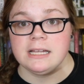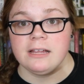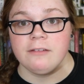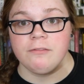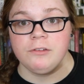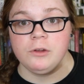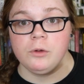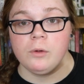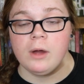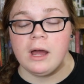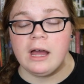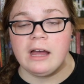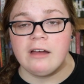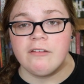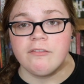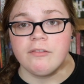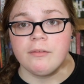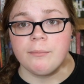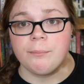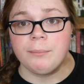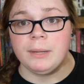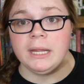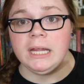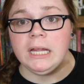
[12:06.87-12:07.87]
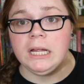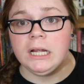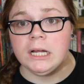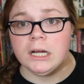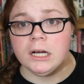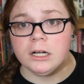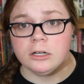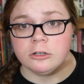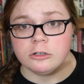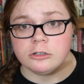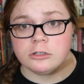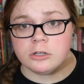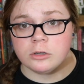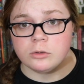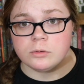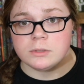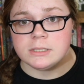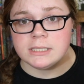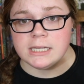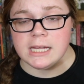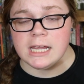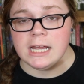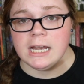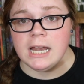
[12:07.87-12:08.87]
If you have pink undertone
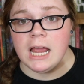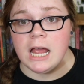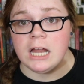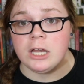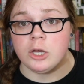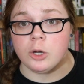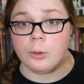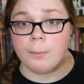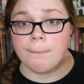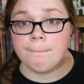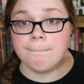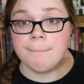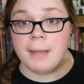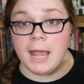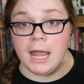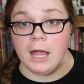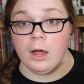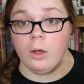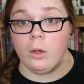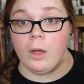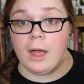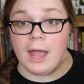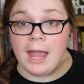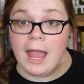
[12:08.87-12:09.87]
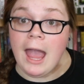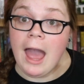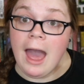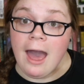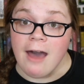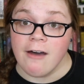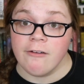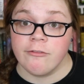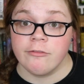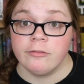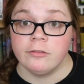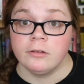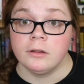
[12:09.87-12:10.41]
skin and you're pale AF,